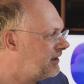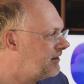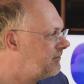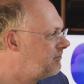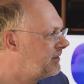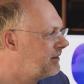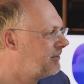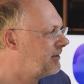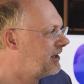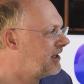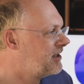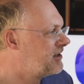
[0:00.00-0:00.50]

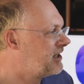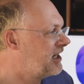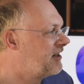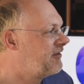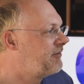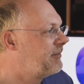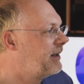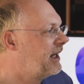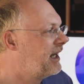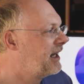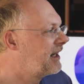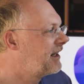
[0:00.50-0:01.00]
People like Jeff
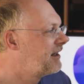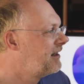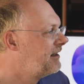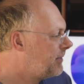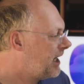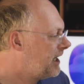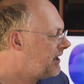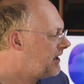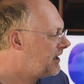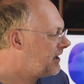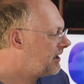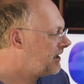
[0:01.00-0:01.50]
Beck,
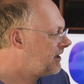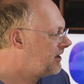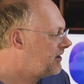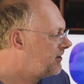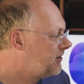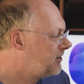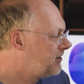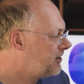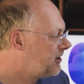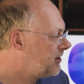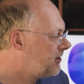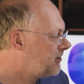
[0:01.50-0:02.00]
and the
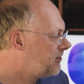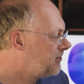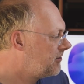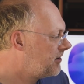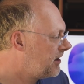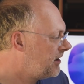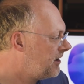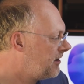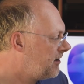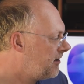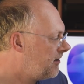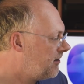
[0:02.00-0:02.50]
good old
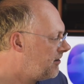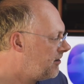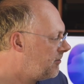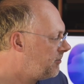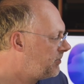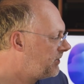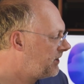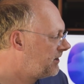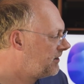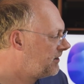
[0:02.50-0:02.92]
ARP.